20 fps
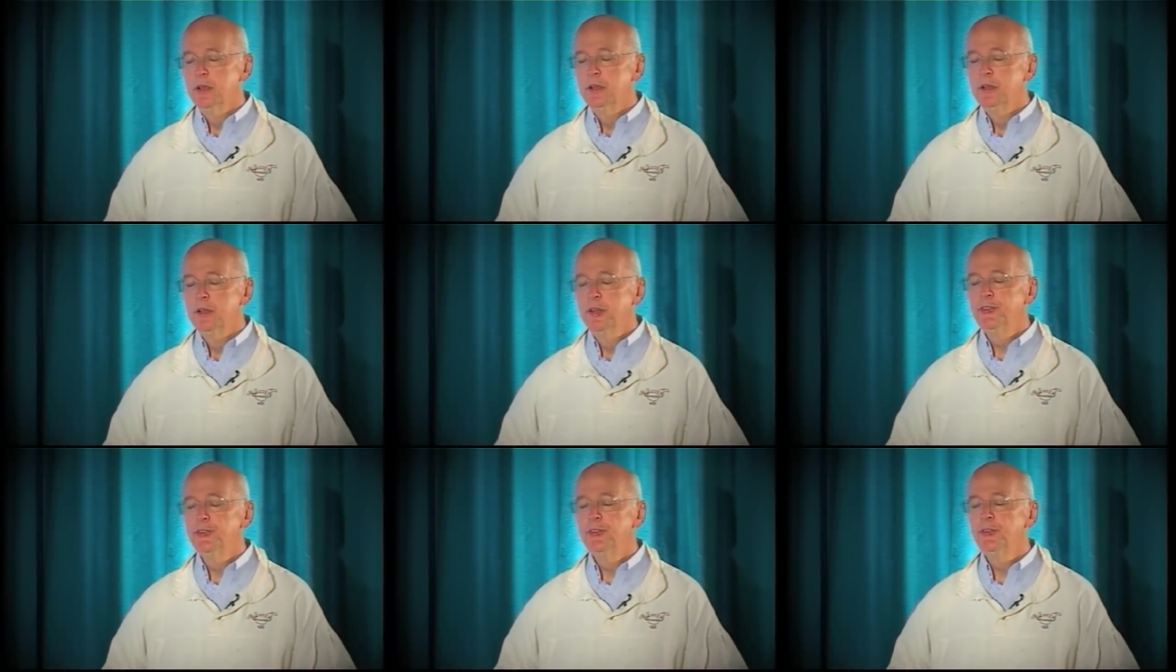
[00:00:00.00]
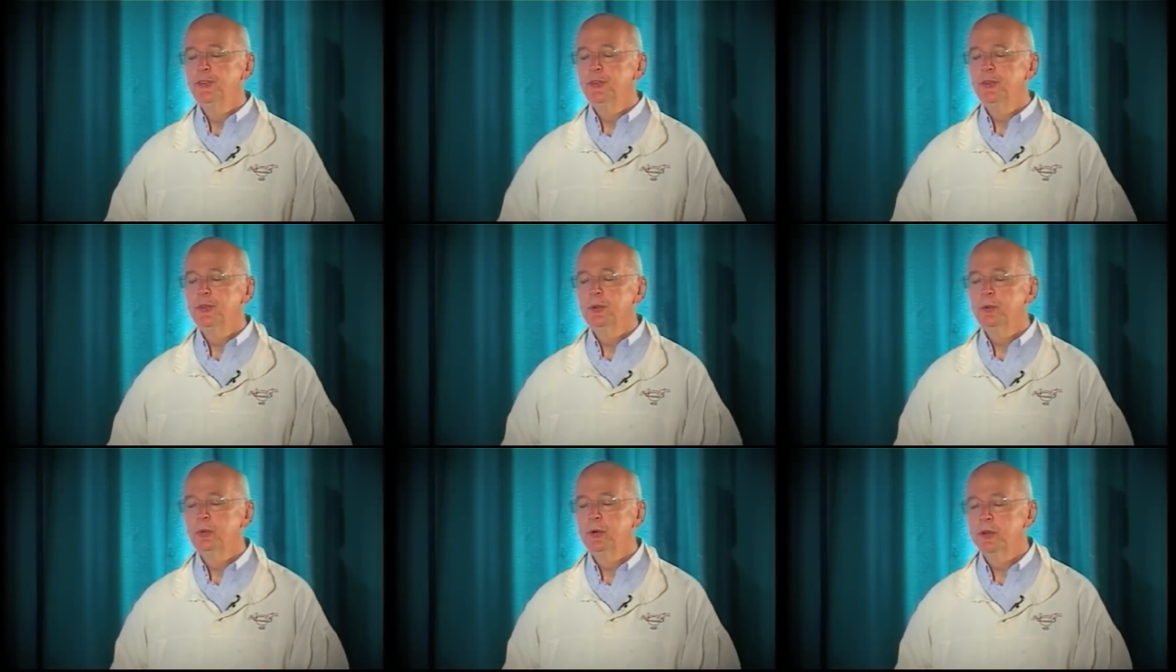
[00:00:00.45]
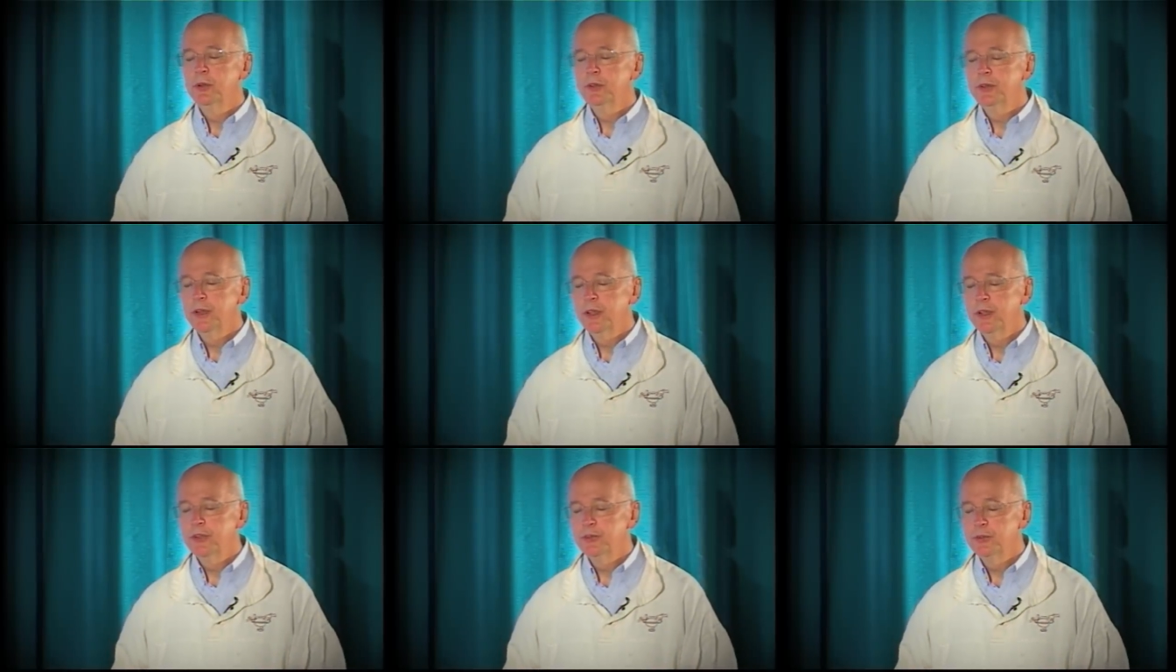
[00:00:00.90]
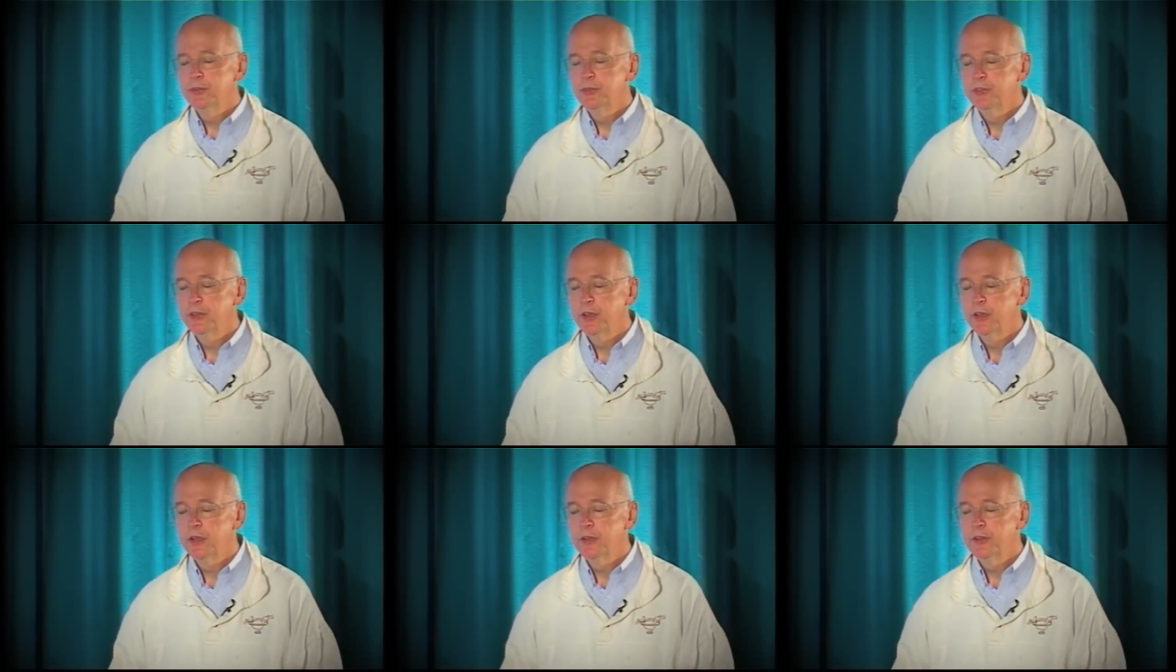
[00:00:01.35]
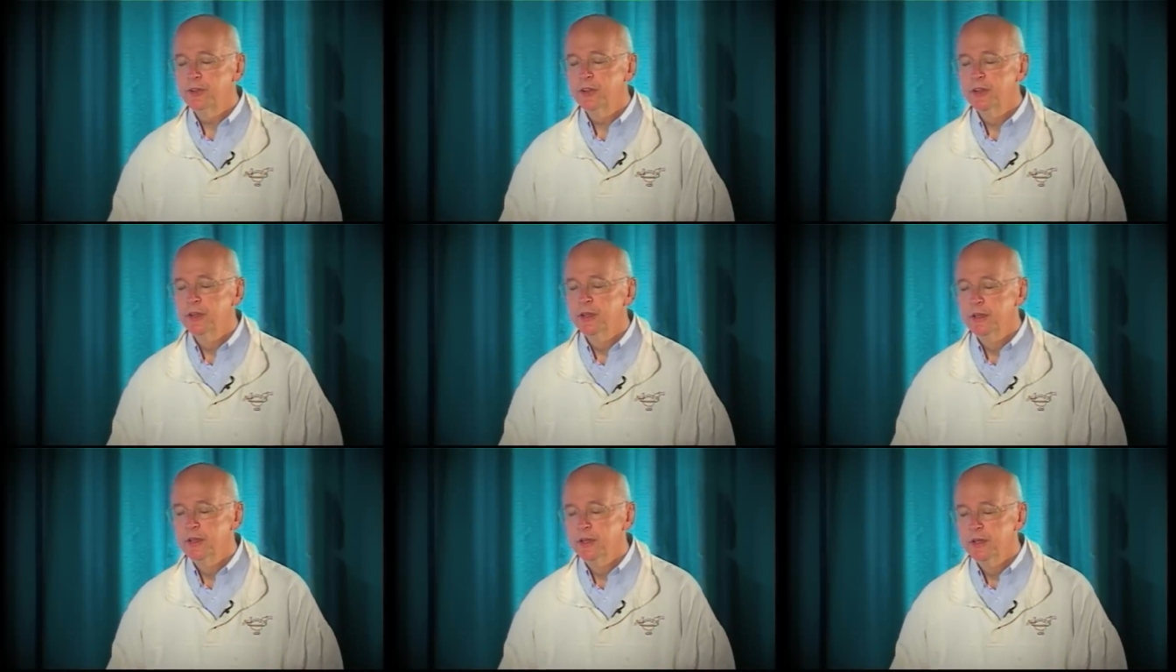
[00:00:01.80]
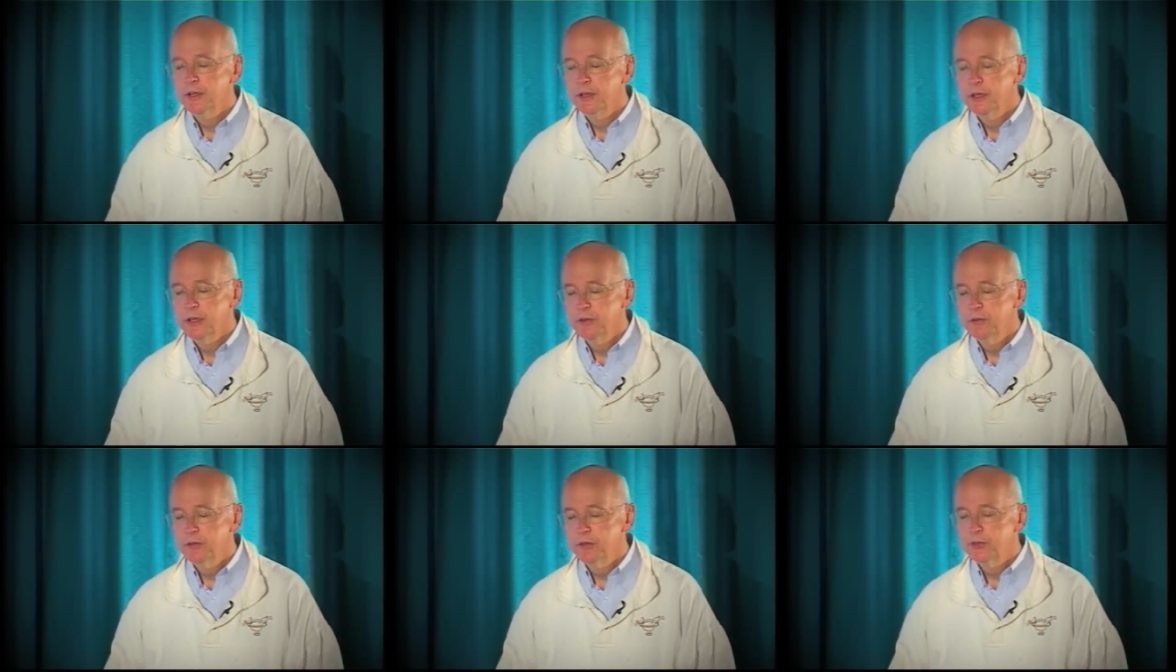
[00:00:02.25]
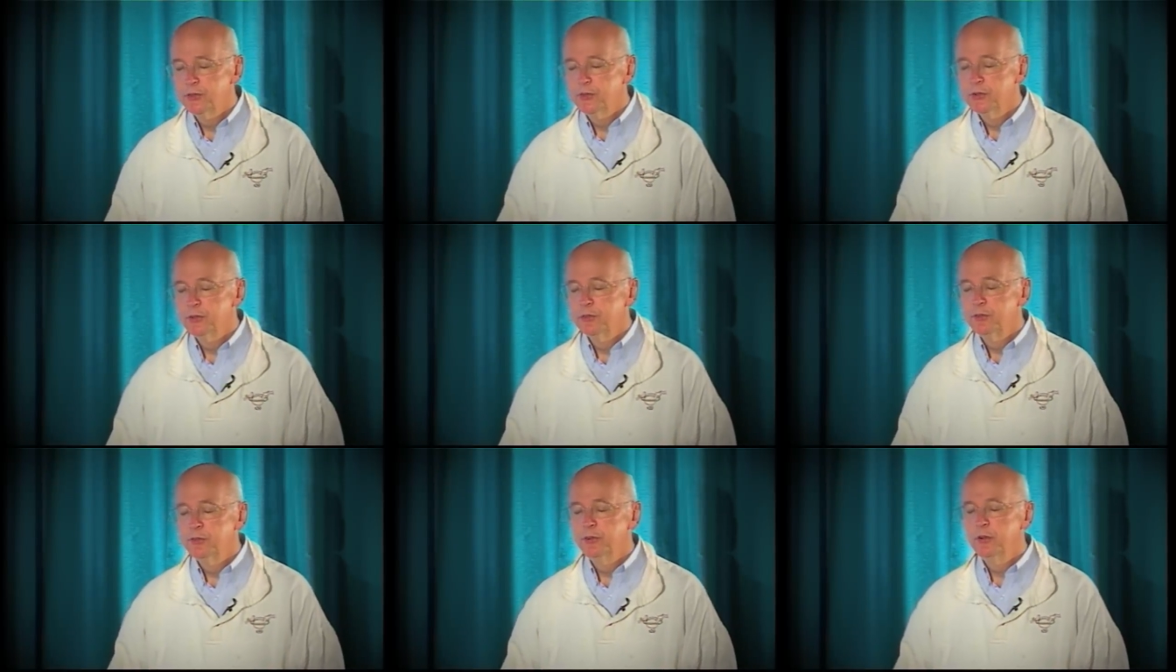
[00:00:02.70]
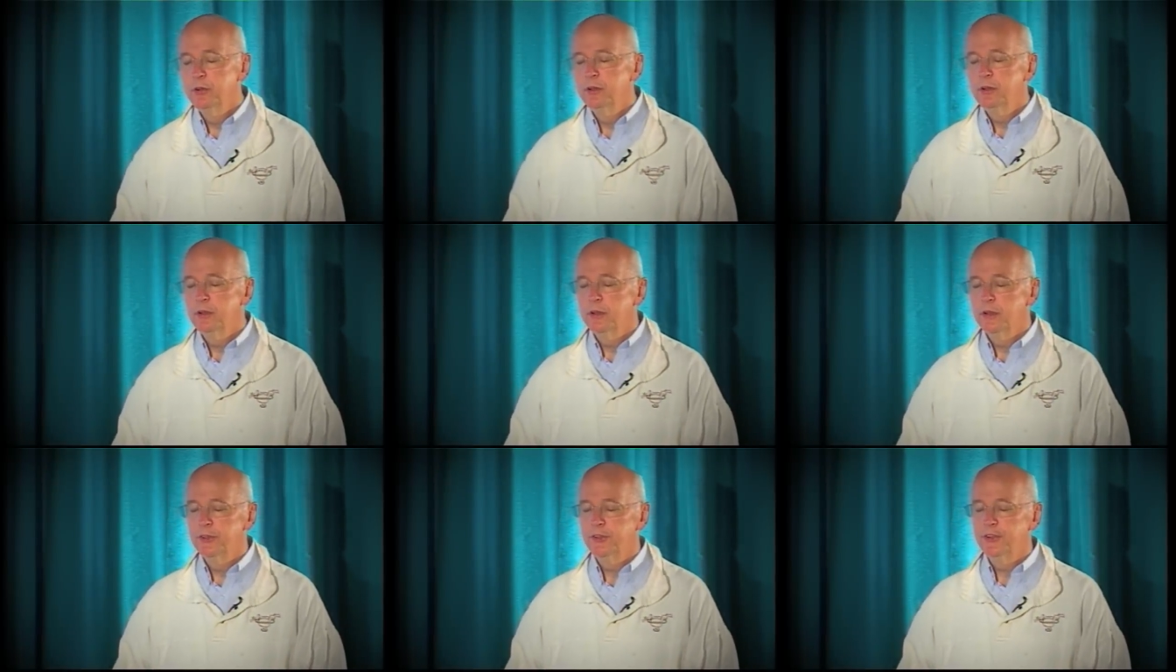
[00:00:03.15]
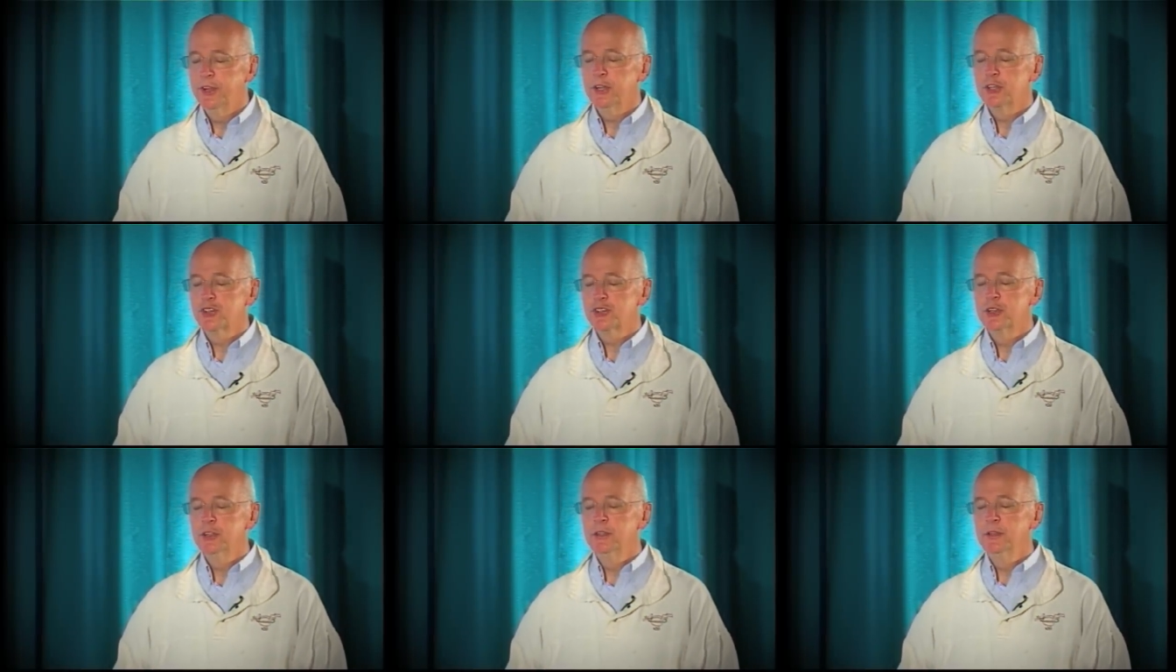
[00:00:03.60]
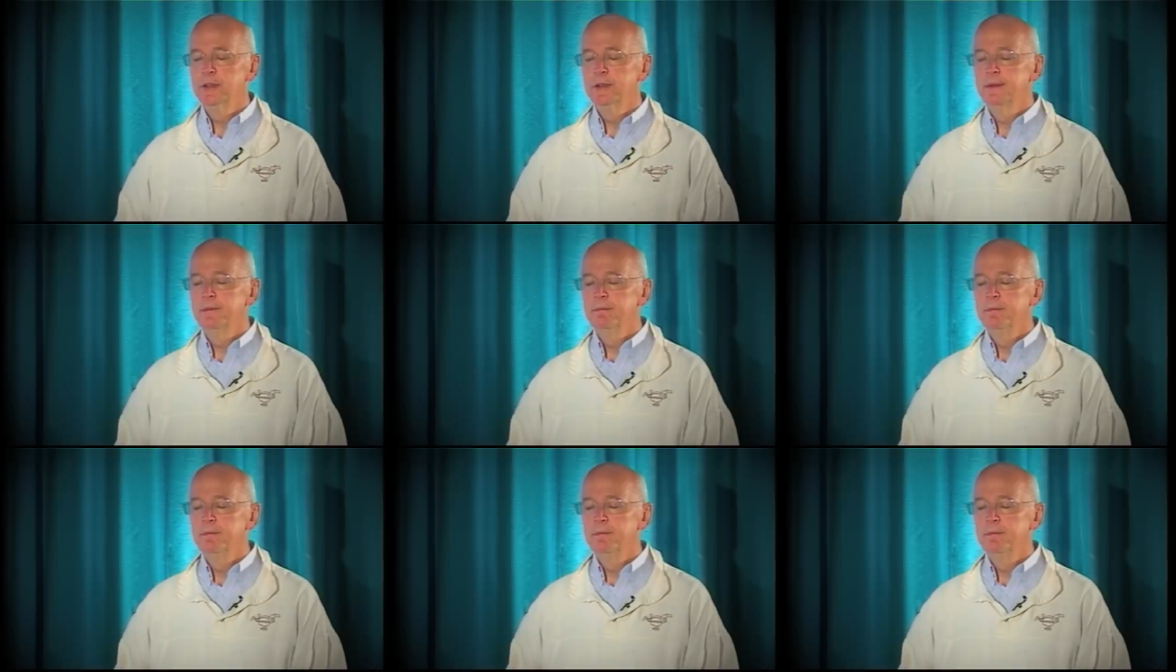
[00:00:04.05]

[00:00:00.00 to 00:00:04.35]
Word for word: Listen to the word as you say it, give it your full attention,